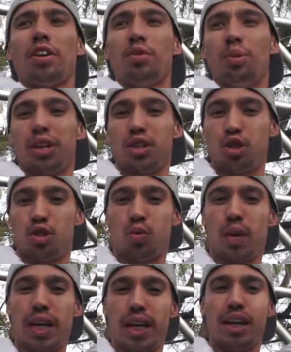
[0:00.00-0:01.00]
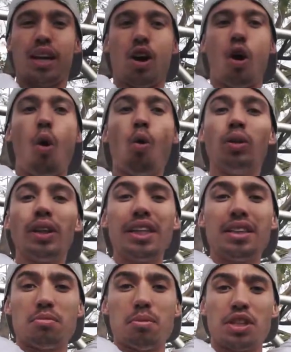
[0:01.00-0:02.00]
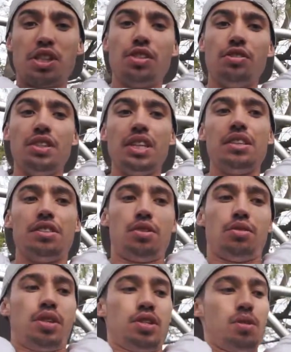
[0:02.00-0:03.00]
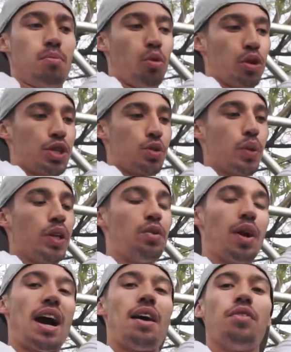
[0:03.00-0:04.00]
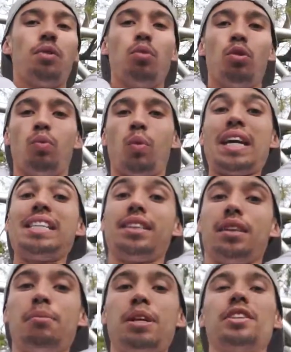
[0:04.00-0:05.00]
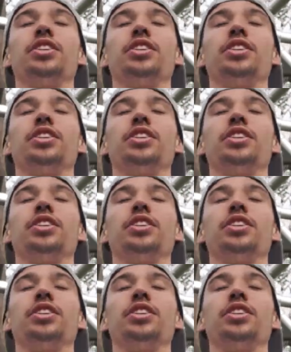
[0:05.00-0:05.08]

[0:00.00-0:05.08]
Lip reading: you wanna swing only as much as you need to, because the more swing you have, the more weight's gonna be on